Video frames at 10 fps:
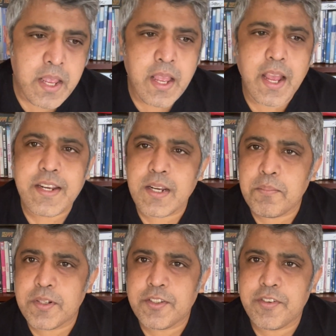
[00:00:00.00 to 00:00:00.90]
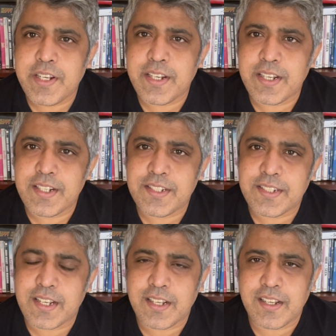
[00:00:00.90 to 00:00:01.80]
At number 3 is,
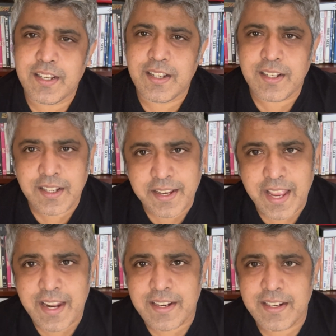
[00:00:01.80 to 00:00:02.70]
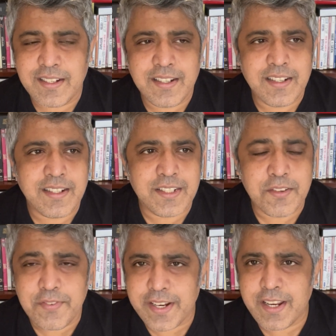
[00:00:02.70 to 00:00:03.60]
again, the
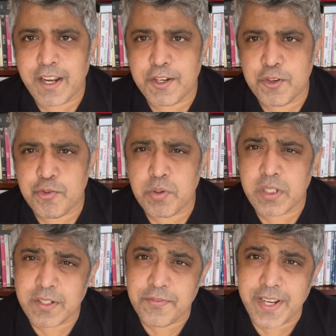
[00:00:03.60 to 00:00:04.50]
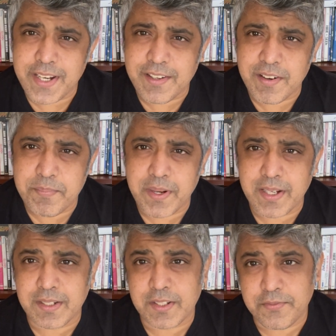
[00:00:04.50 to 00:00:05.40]
very unusual, the very
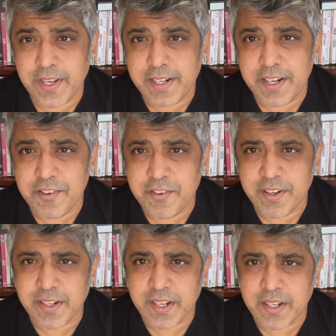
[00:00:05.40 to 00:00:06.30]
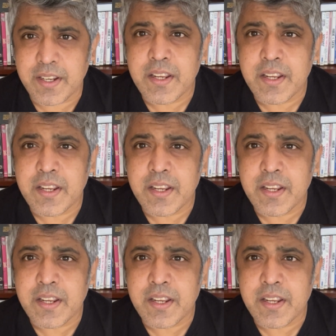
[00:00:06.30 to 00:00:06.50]
gripping, the very intriguing